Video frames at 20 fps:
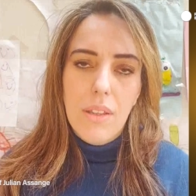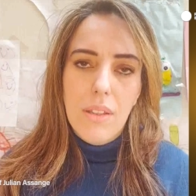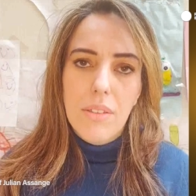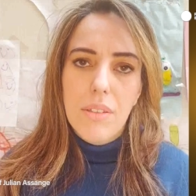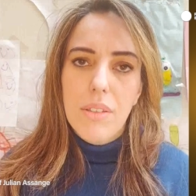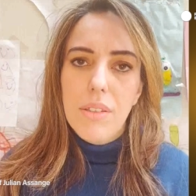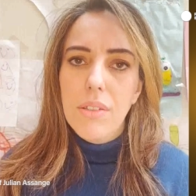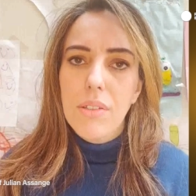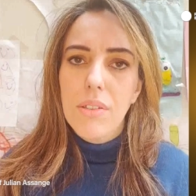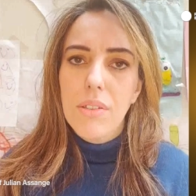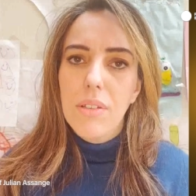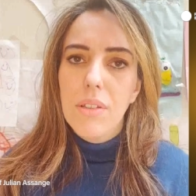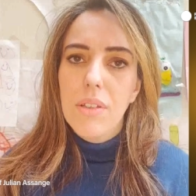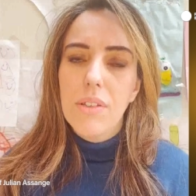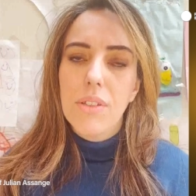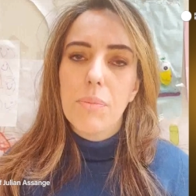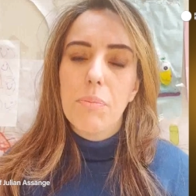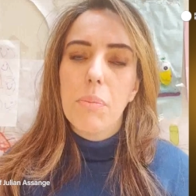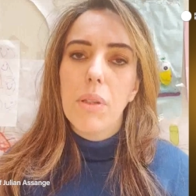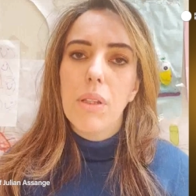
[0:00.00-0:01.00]
This is
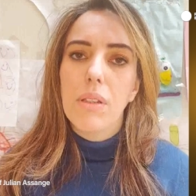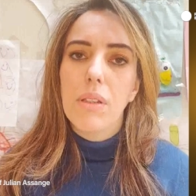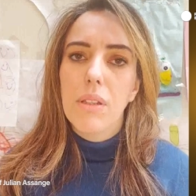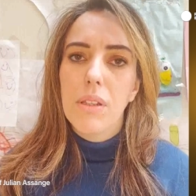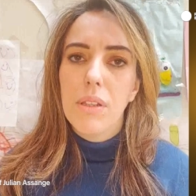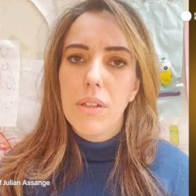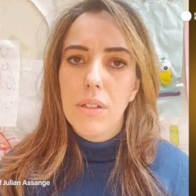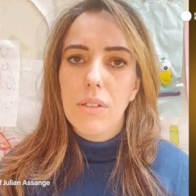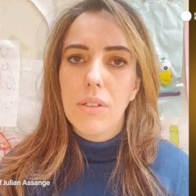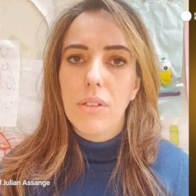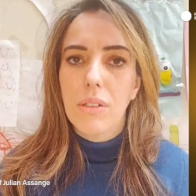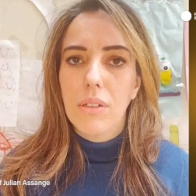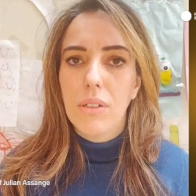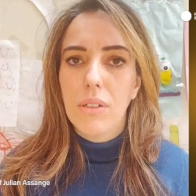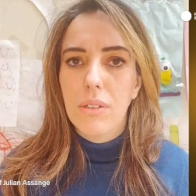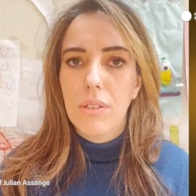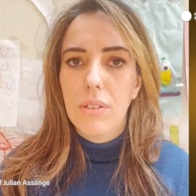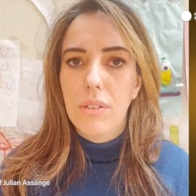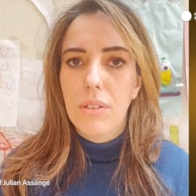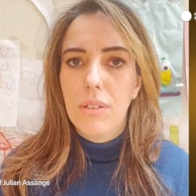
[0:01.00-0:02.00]
a political
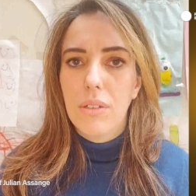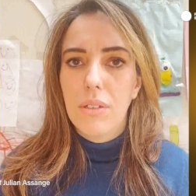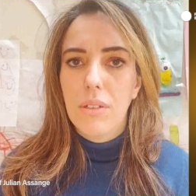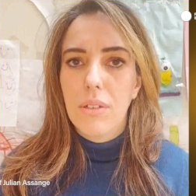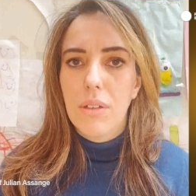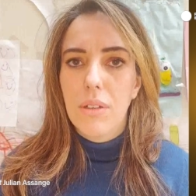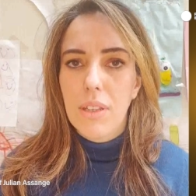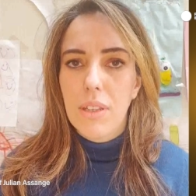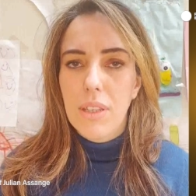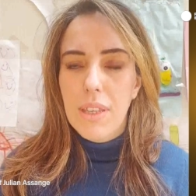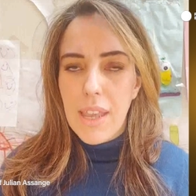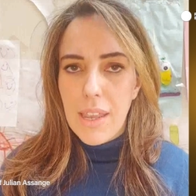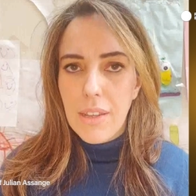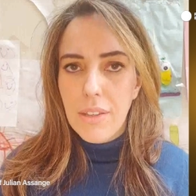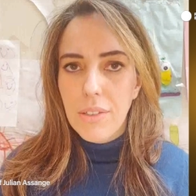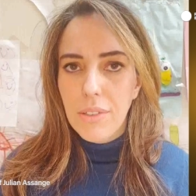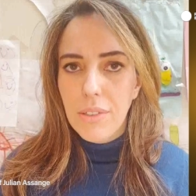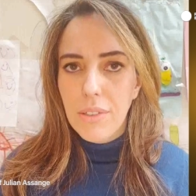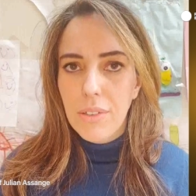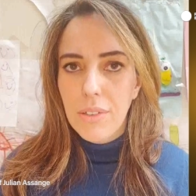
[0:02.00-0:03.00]

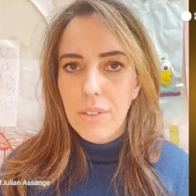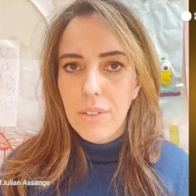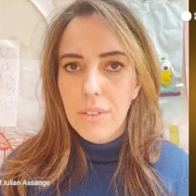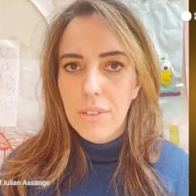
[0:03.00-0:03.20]
case.